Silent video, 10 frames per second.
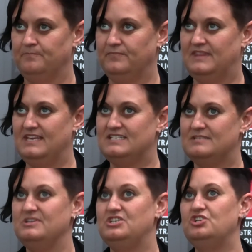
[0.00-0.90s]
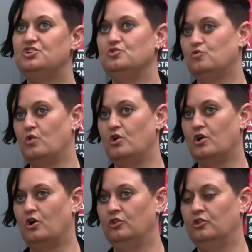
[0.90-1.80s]
there's some additional
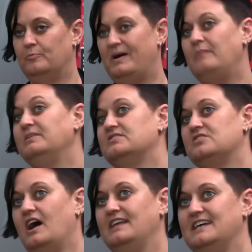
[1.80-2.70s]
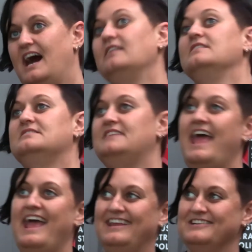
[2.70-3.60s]
work on the public side to
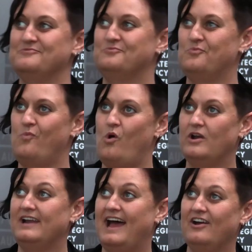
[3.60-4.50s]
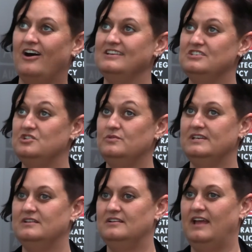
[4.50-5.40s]
understand what an AI is
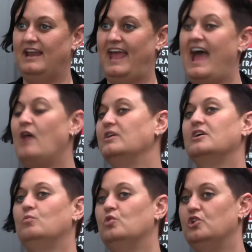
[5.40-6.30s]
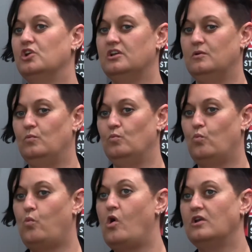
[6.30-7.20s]
doing and how it can work and
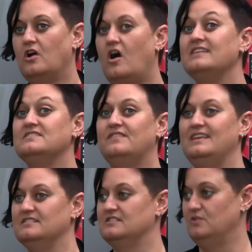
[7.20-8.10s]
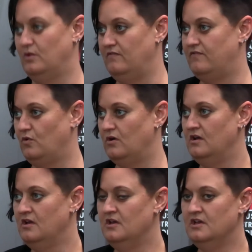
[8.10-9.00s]
what kinds of things it's looking for.
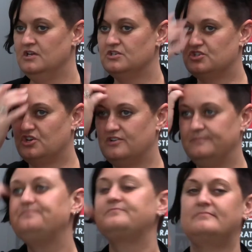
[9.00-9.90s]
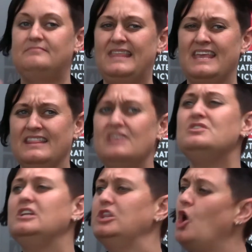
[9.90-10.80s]
So there
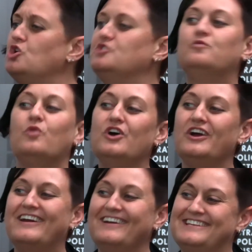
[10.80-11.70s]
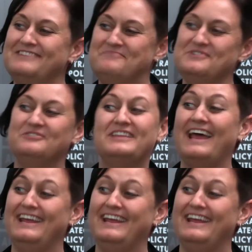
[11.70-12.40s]
is a lot of work to build that